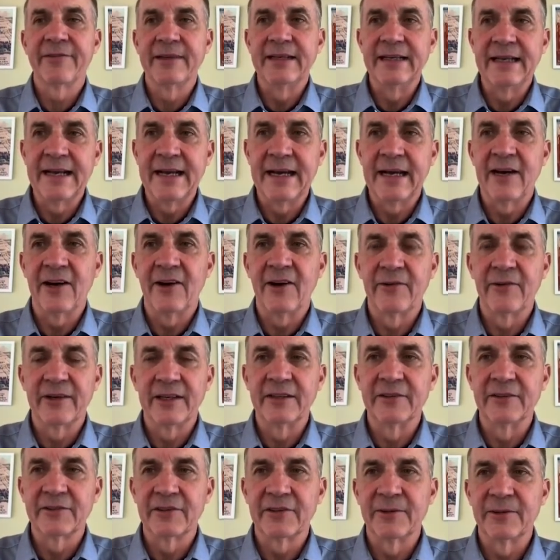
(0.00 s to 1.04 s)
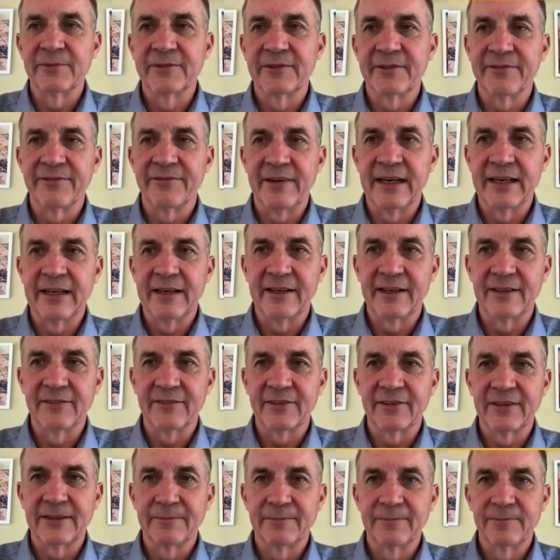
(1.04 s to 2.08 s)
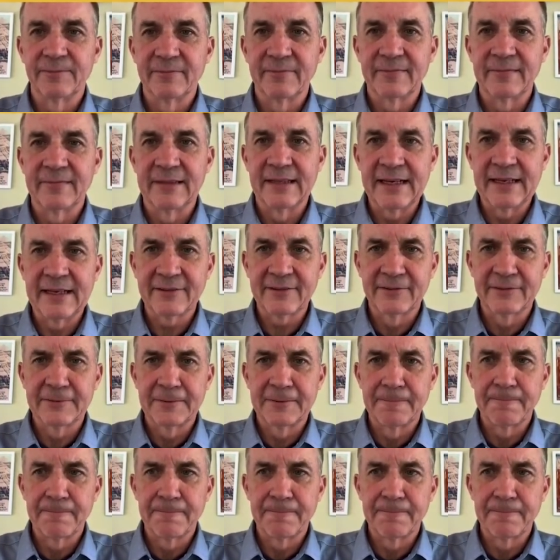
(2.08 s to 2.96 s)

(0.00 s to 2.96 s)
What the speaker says: now in terms of financing. Next.